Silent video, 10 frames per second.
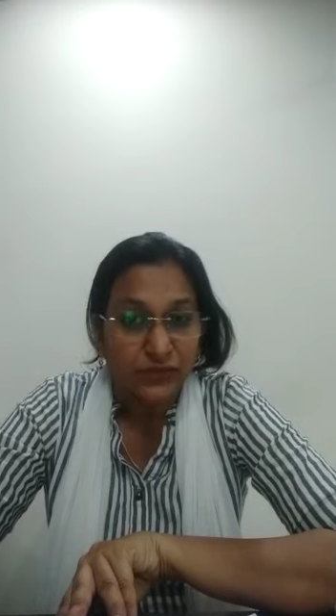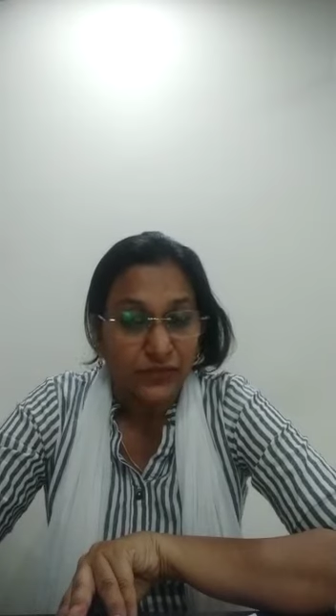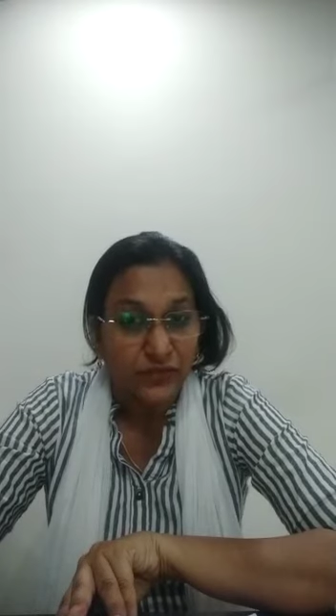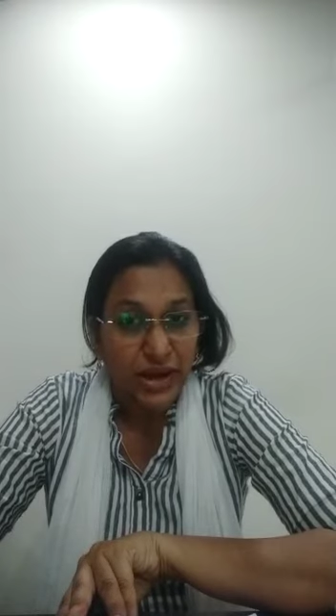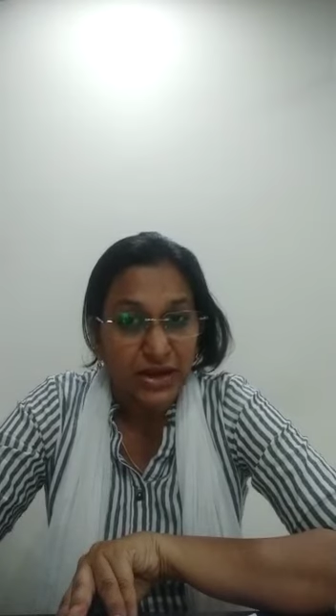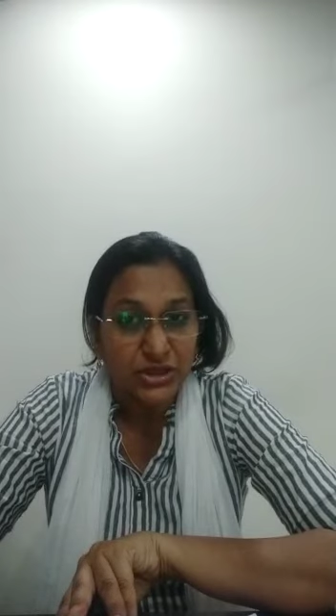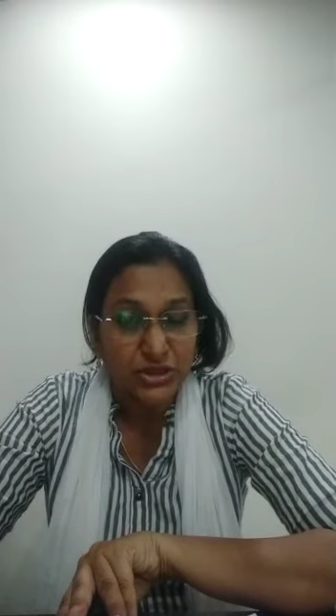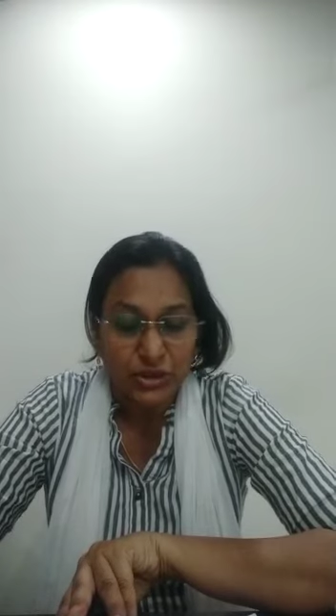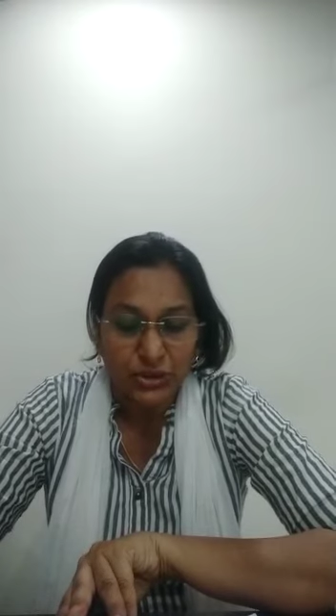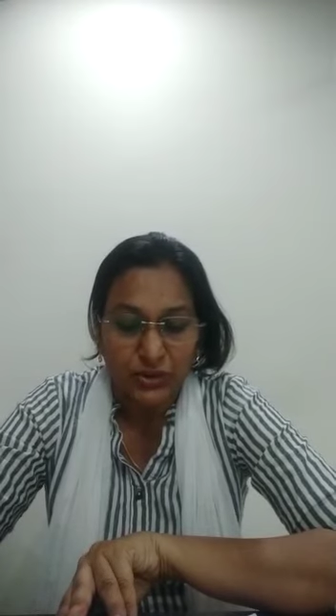
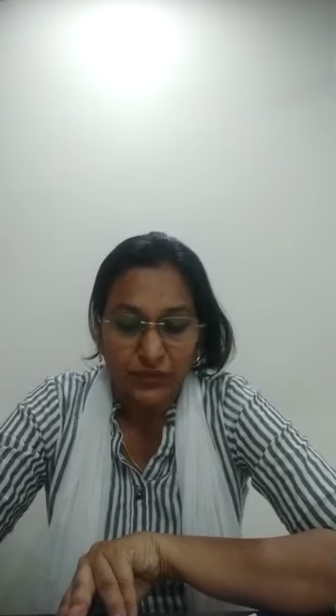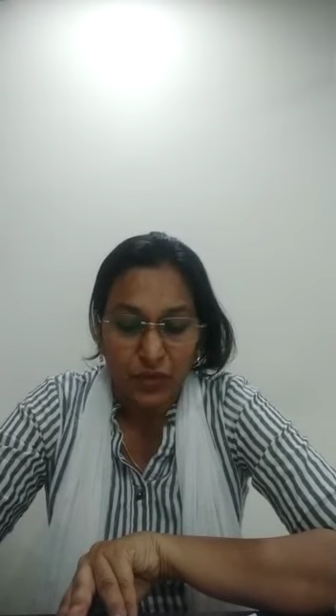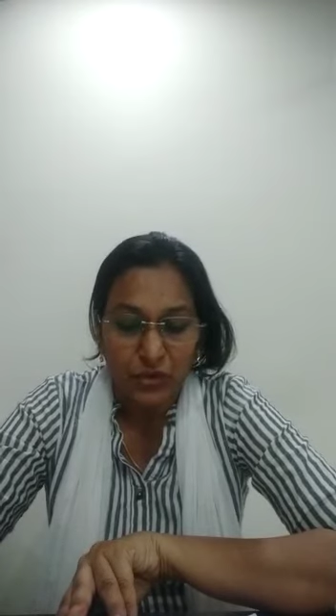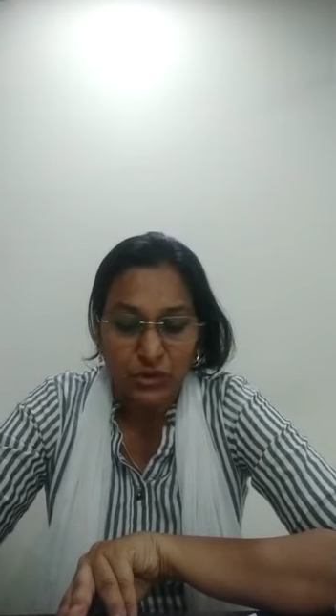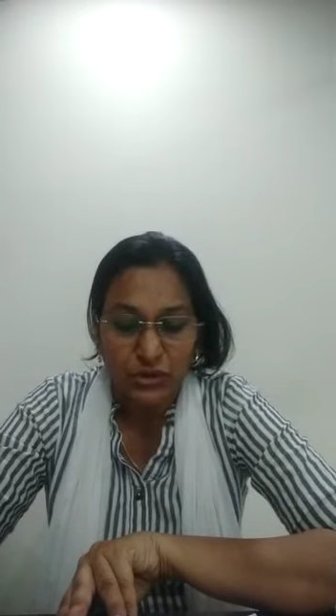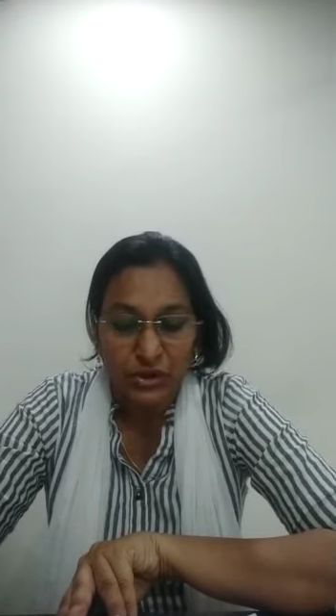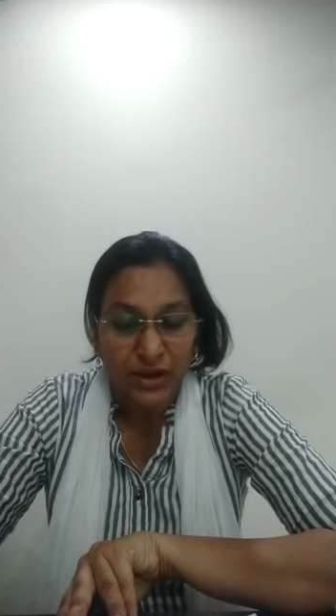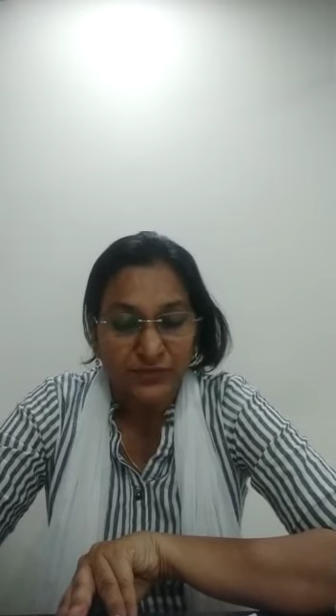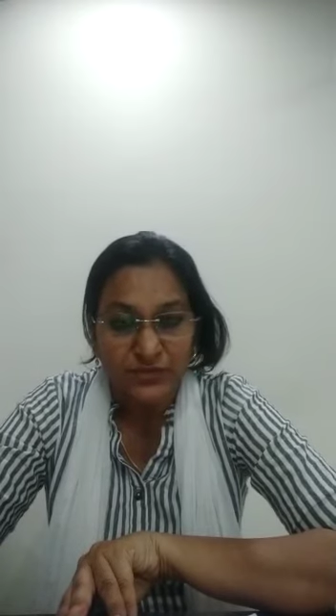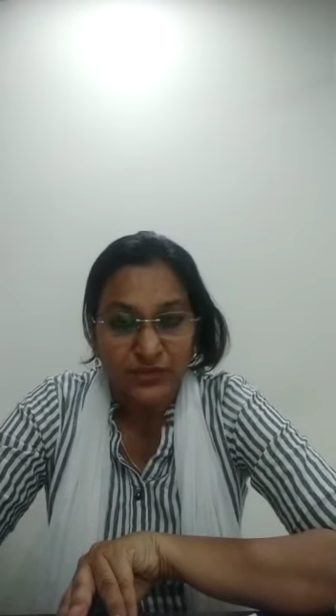
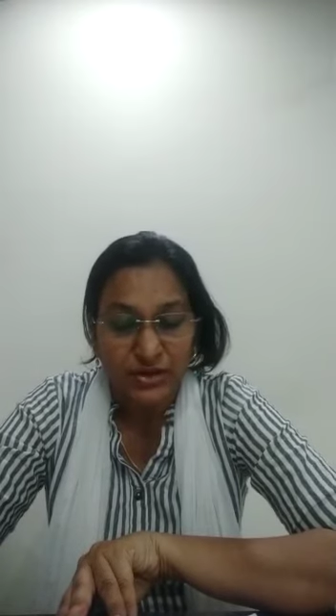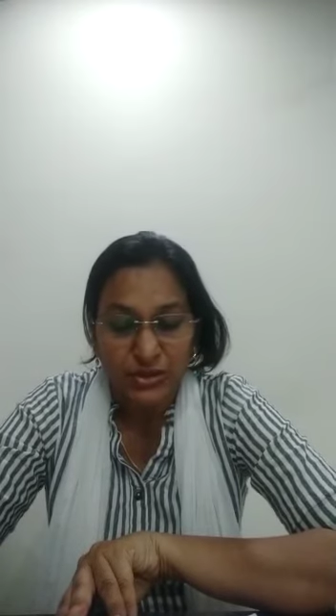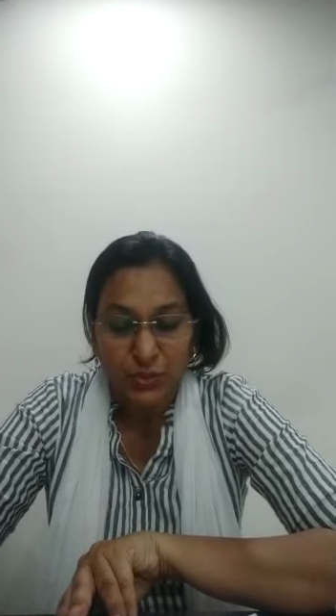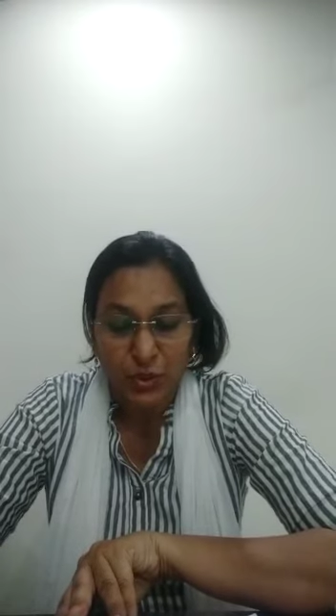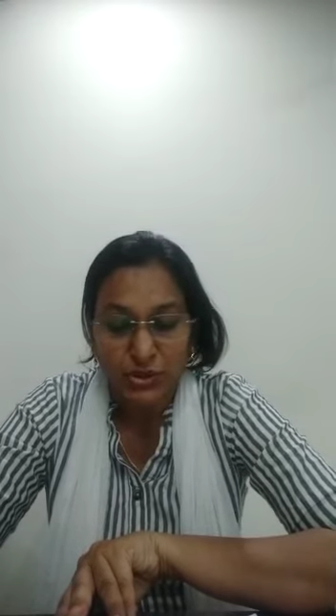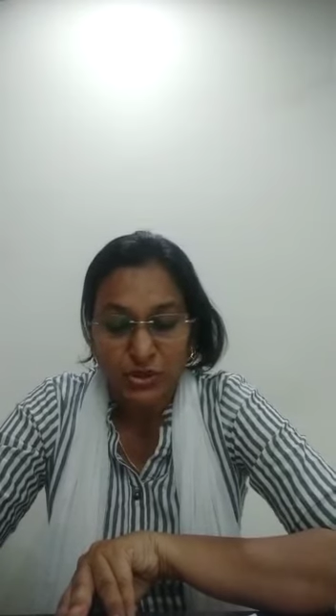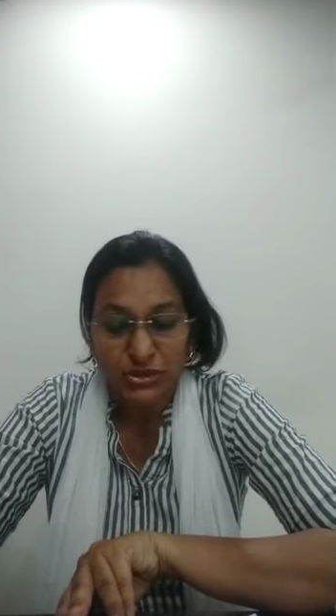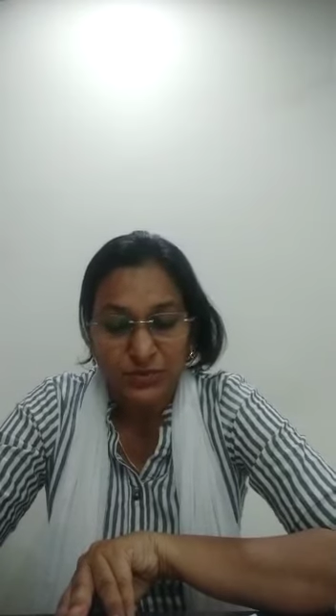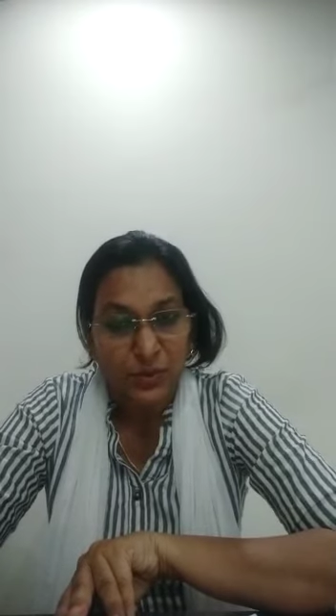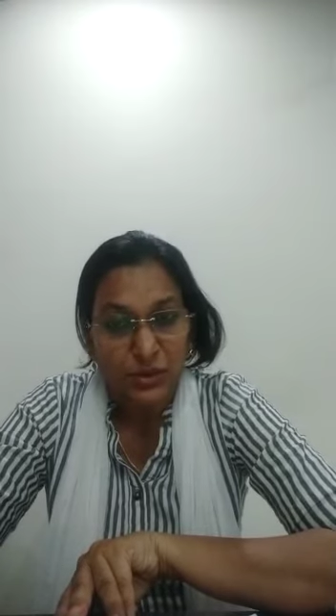After French Revolution,
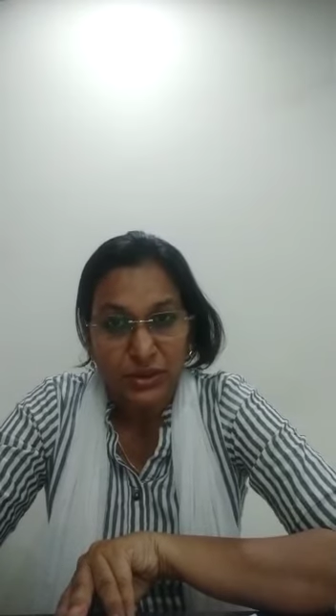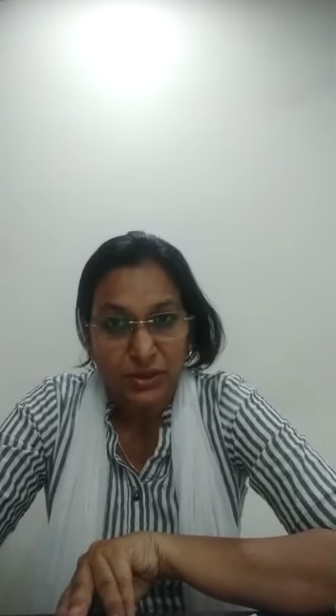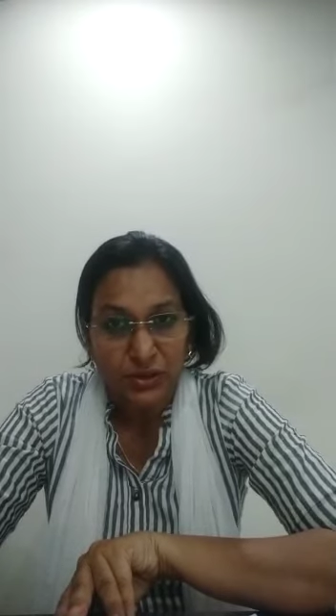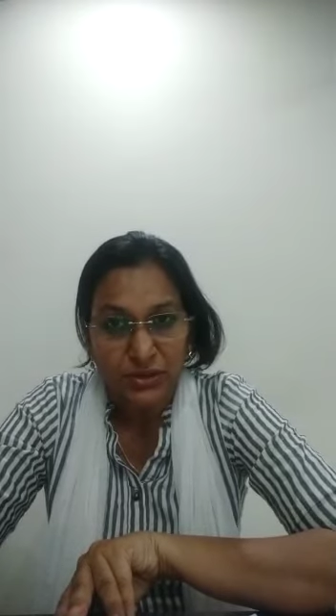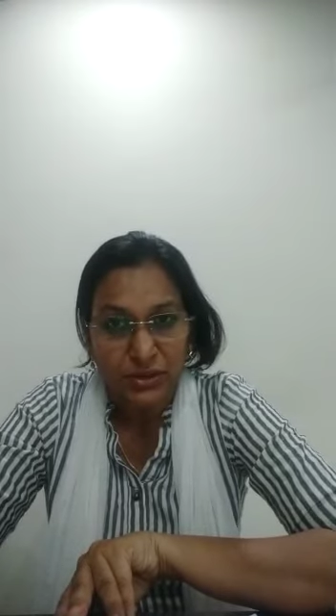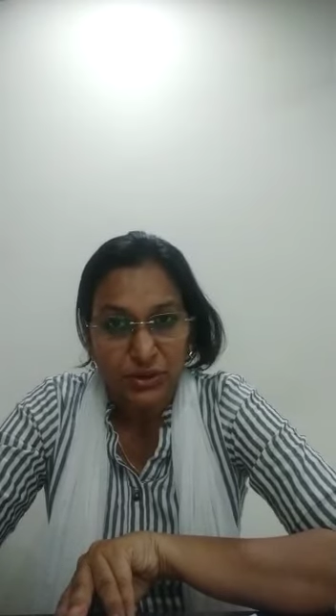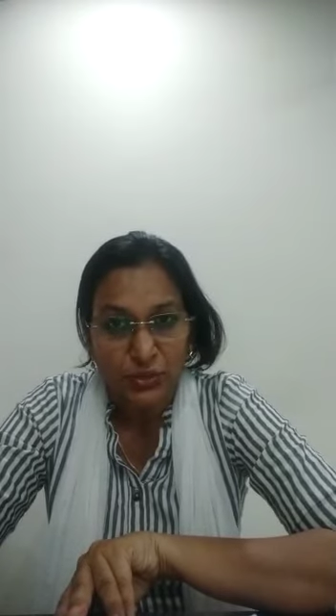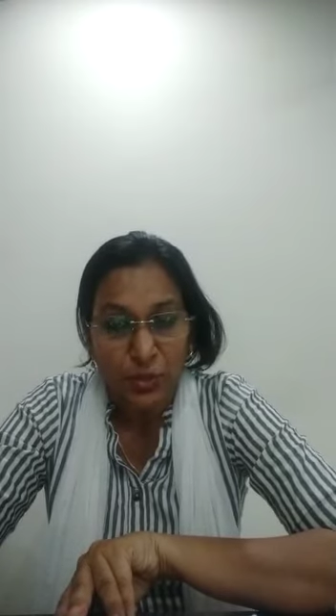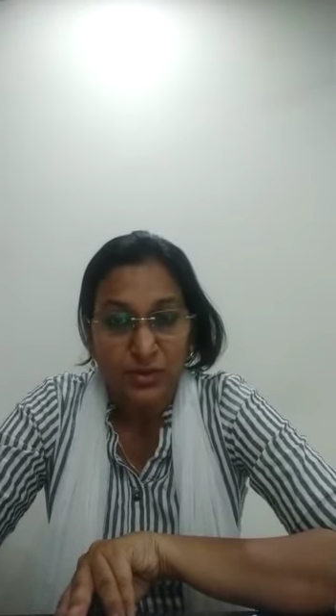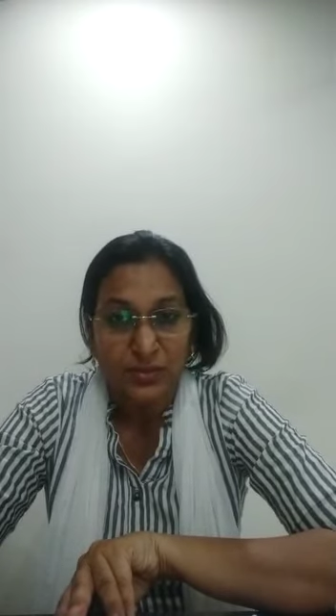democratic constitution
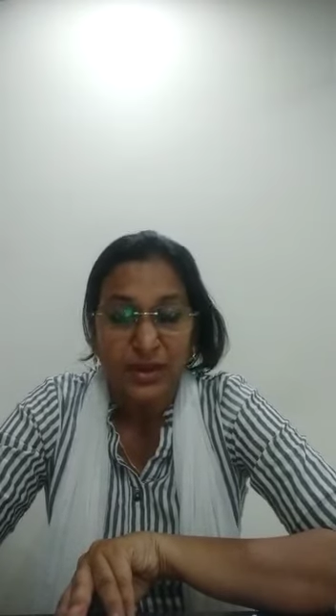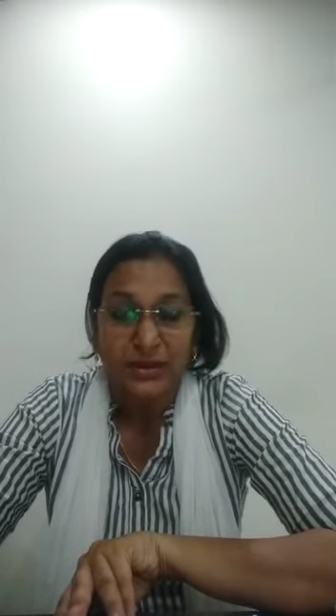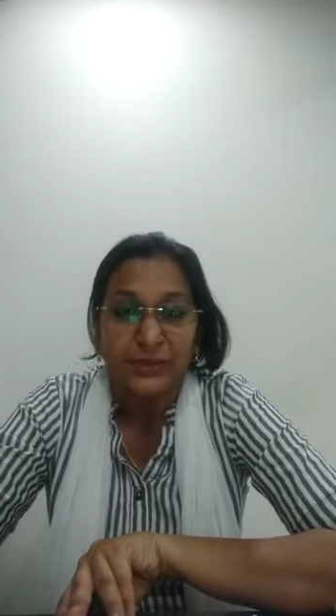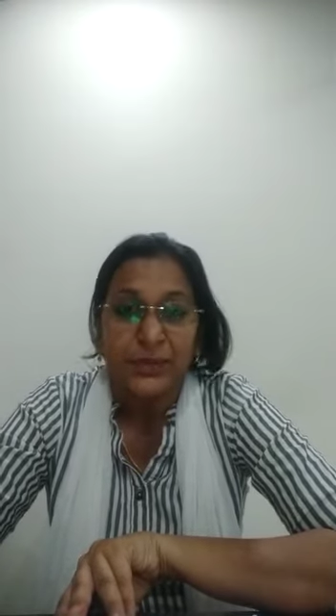was made.